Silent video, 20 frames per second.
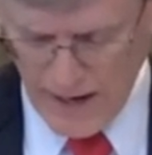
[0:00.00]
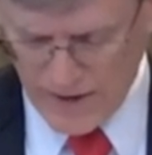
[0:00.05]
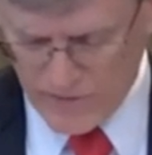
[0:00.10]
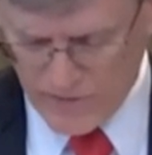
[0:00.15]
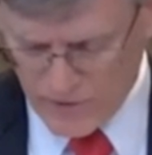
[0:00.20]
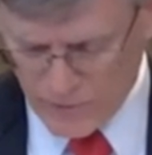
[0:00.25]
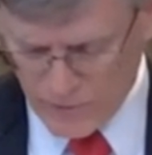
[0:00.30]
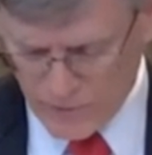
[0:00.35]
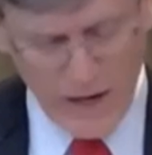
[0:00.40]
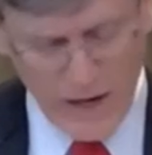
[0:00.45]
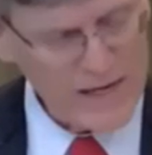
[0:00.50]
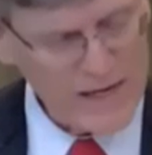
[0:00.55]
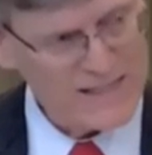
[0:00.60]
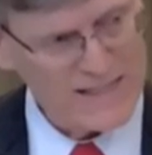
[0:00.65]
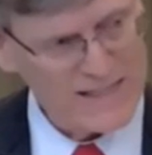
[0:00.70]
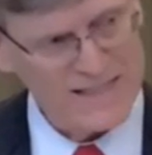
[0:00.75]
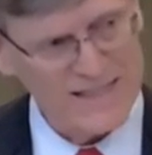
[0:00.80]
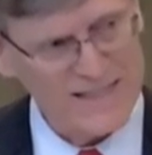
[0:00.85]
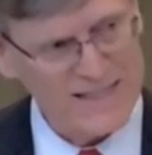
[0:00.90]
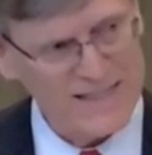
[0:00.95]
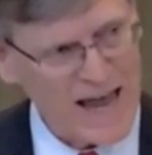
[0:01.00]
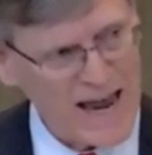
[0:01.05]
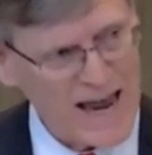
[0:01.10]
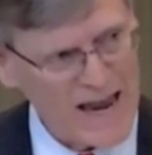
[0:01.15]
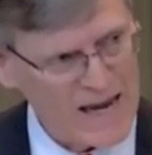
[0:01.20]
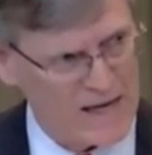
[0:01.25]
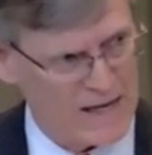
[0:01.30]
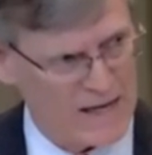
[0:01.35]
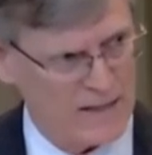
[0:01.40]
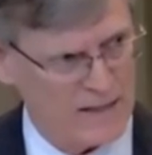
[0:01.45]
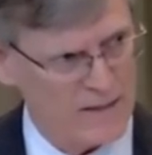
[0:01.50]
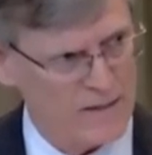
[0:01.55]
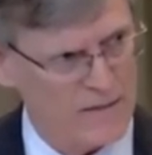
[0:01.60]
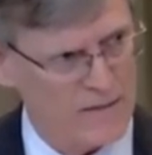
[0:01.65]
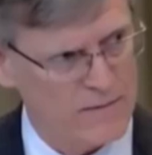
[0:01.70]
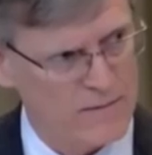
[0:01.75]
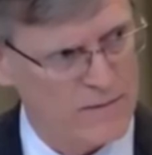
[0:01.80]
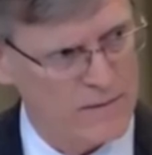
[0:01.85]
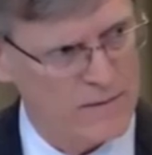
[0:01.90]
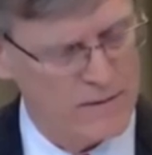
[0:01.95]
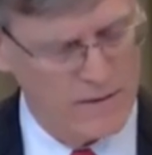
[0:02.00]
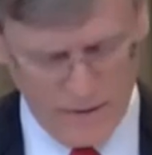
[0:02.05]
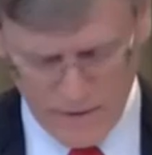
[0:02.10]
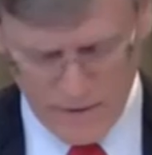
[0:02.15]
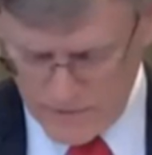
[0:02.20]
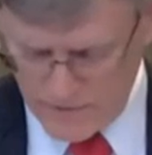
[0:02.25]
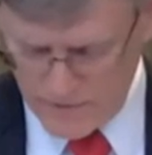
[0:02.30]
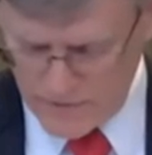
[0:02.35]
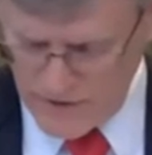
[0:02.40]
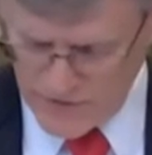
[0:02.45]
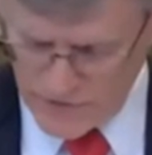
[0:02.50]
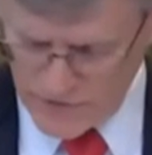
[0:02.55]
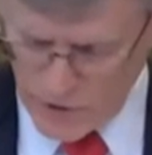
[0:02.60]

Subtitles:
the phrase is saying that